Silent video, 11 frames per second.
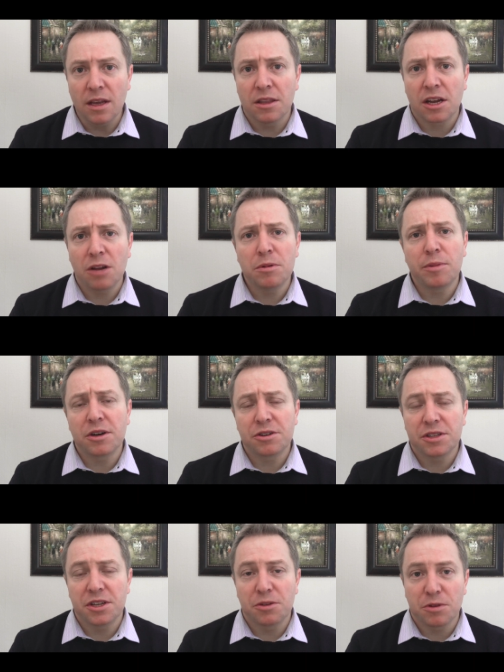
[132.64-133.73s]
The global bond
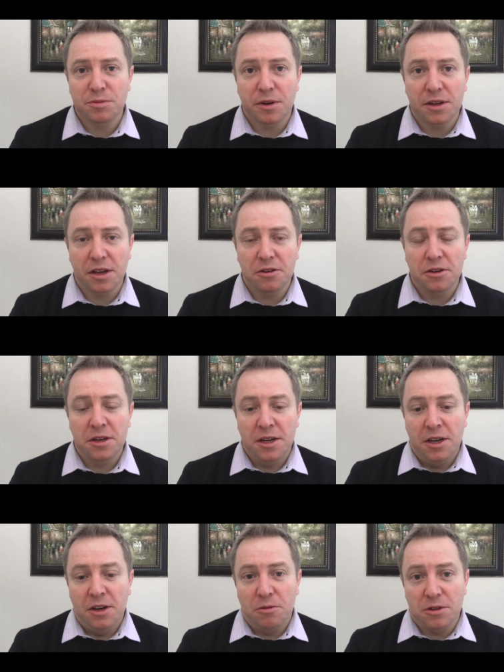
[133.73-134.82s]
return was by no
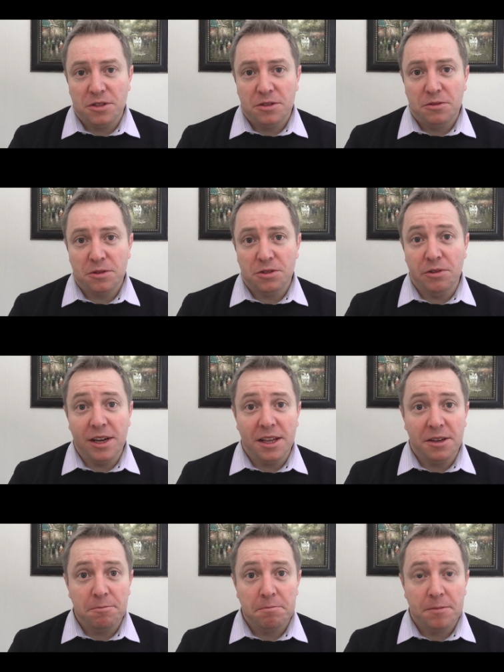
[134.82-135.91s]
was was
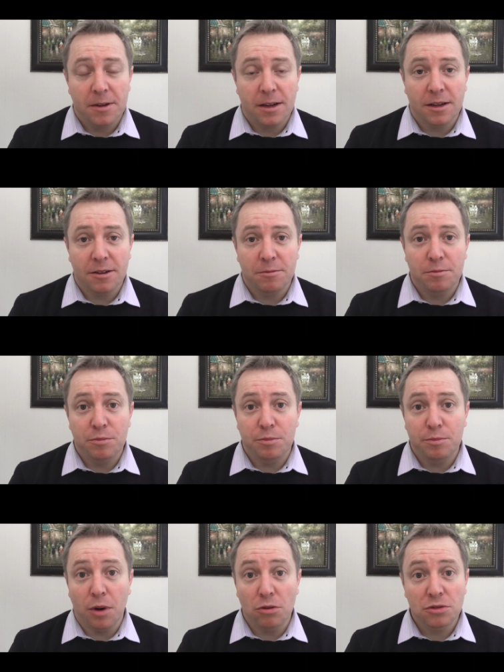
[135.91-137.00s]
really um,
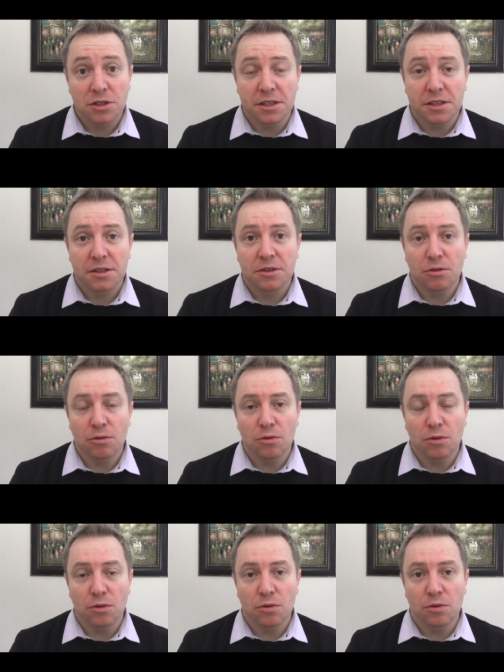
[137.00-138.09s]
bolstered
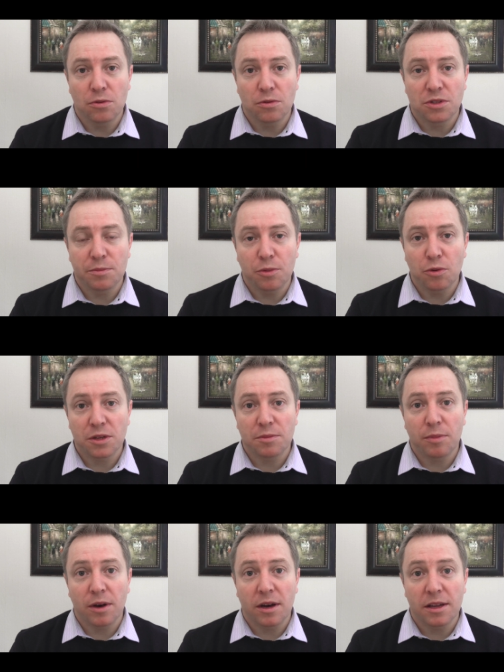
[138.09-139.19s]
or, or,
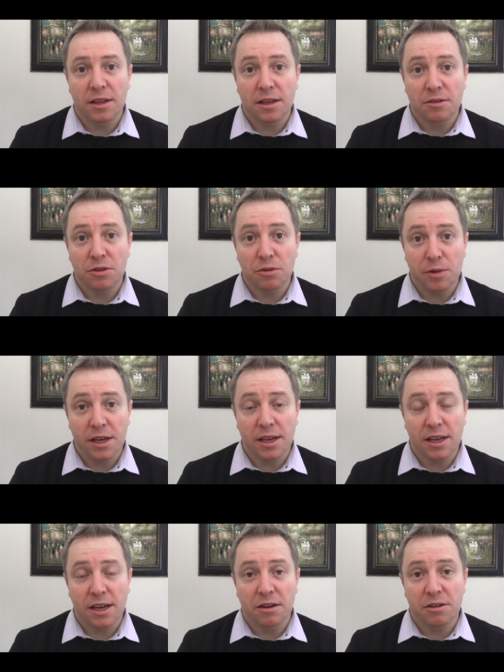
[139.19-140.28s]
supported by the, the
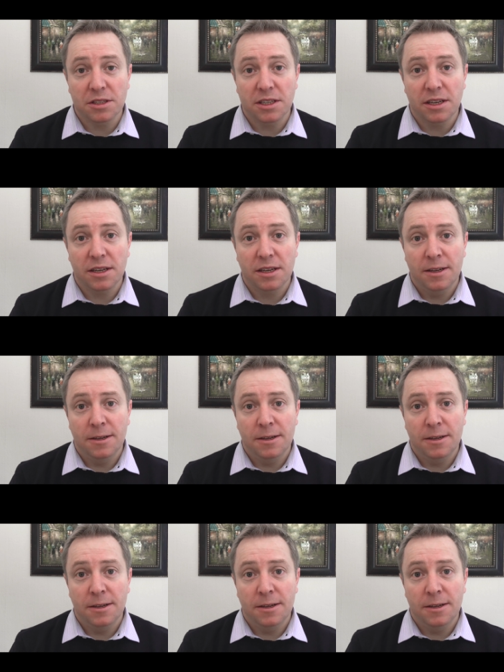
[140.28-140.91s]
weakening currency,